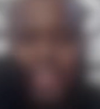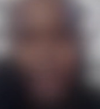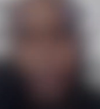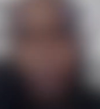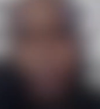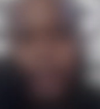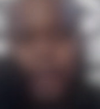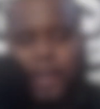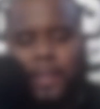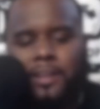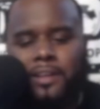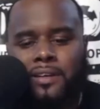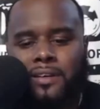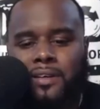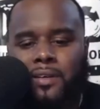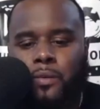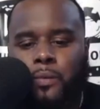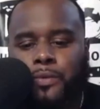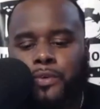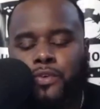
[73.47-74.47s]
But
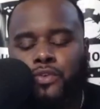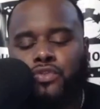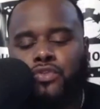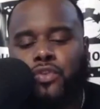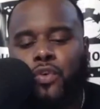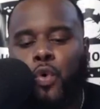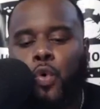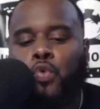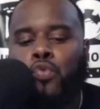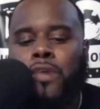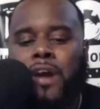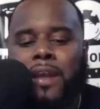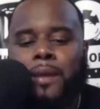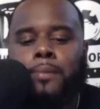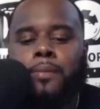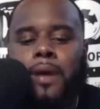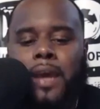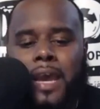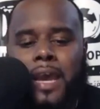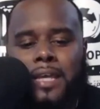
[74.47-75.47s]
when you scroll right
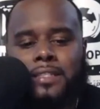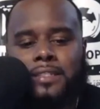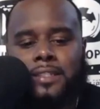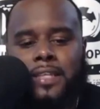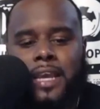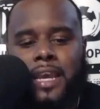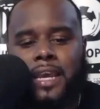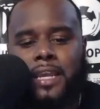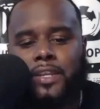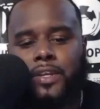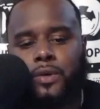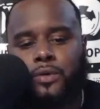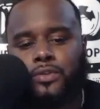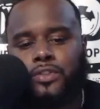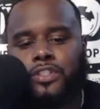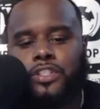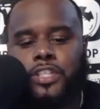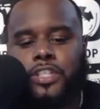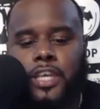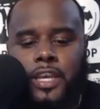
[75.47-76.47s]
past that, you'll
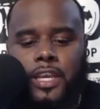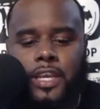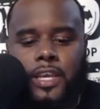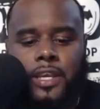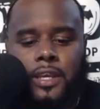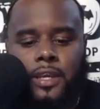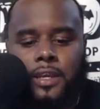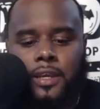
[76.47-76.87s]
see,